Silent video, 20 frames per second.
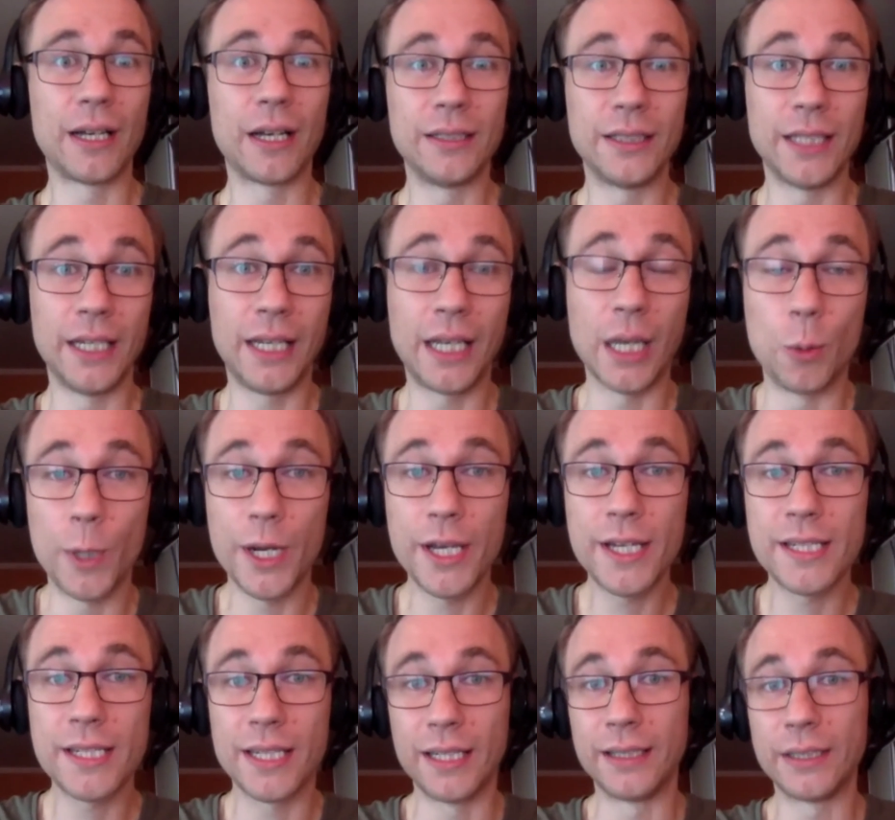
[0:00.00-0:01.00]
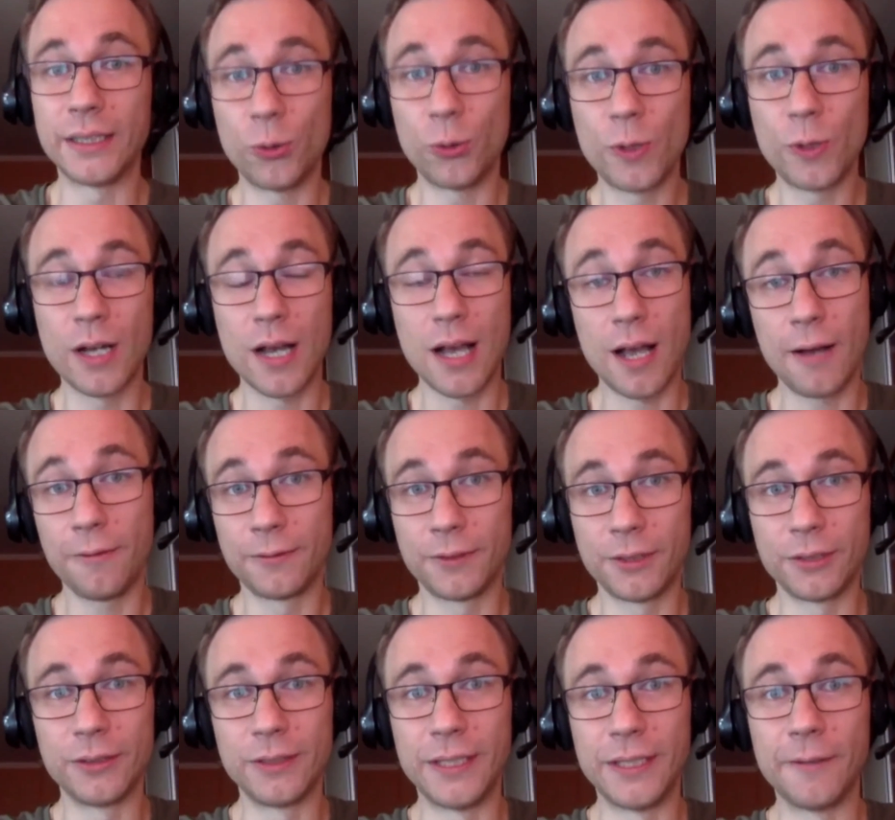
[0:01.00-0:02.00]
takeaways I talk
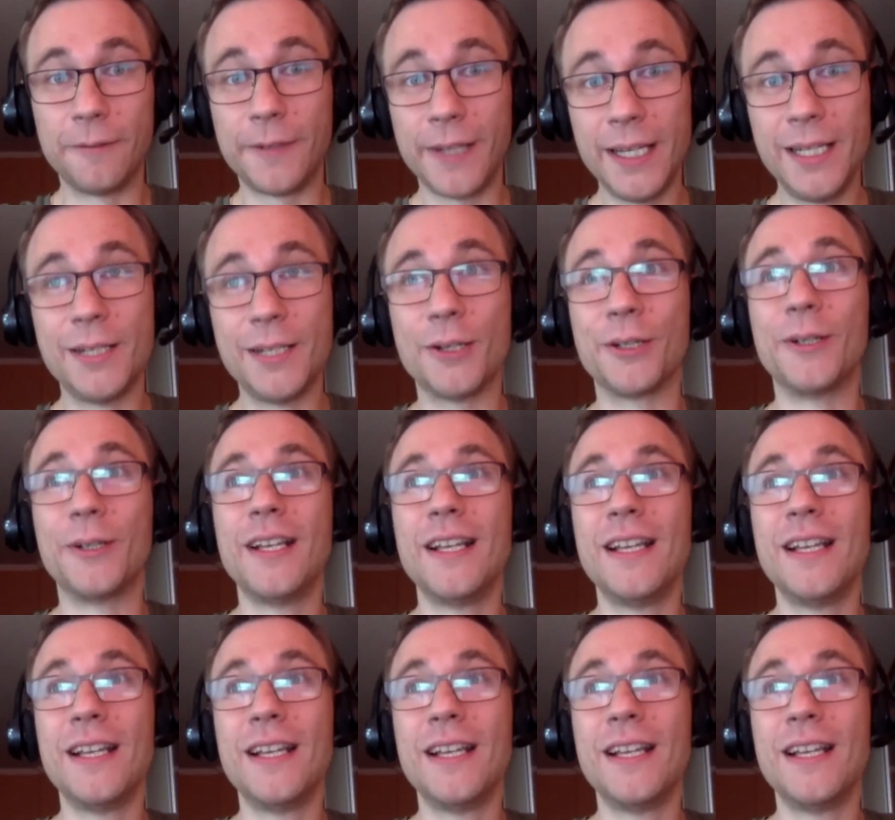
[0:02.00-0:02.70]
after the failure,